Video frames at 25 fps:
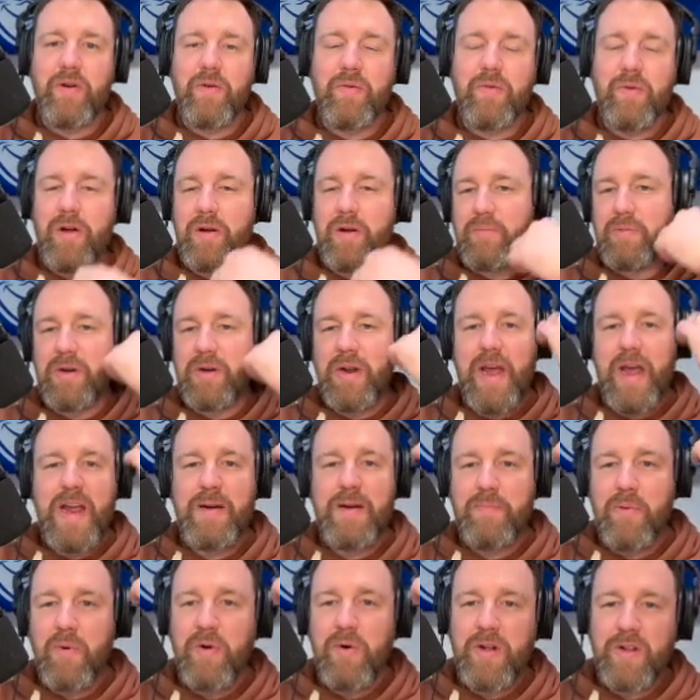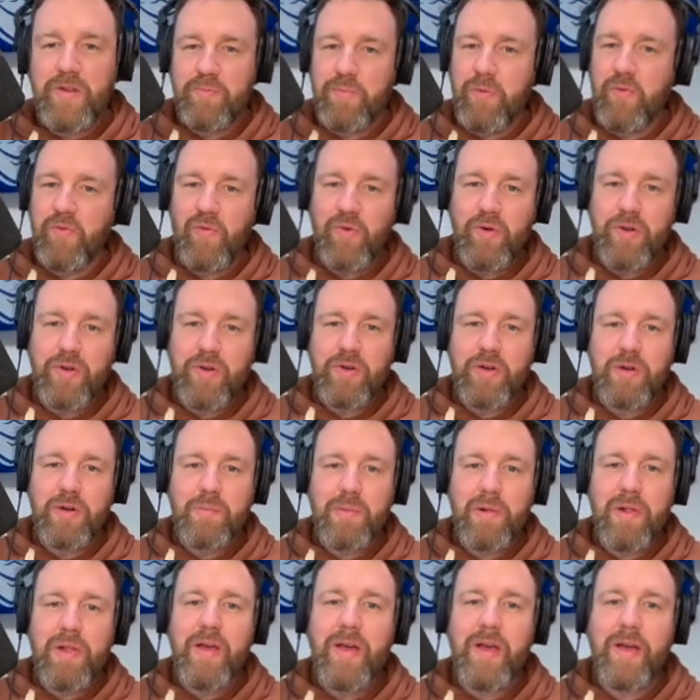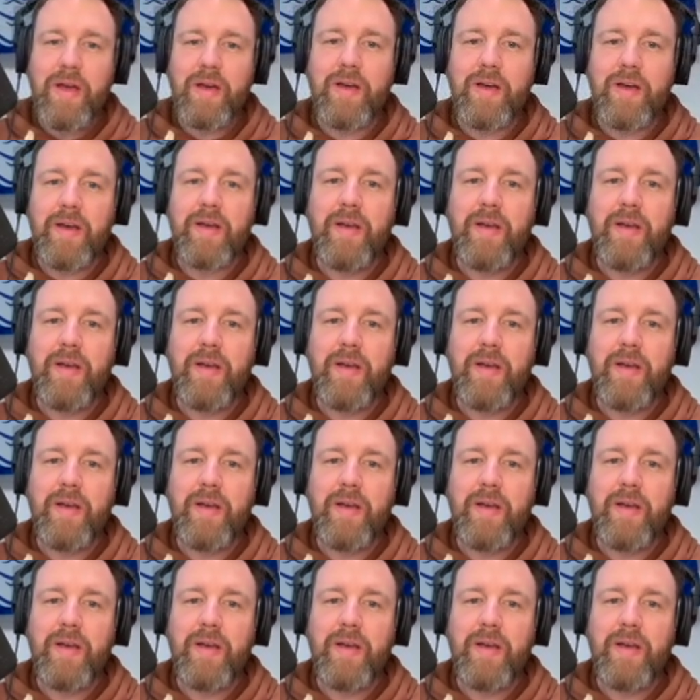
run, but 8 points before you could blink.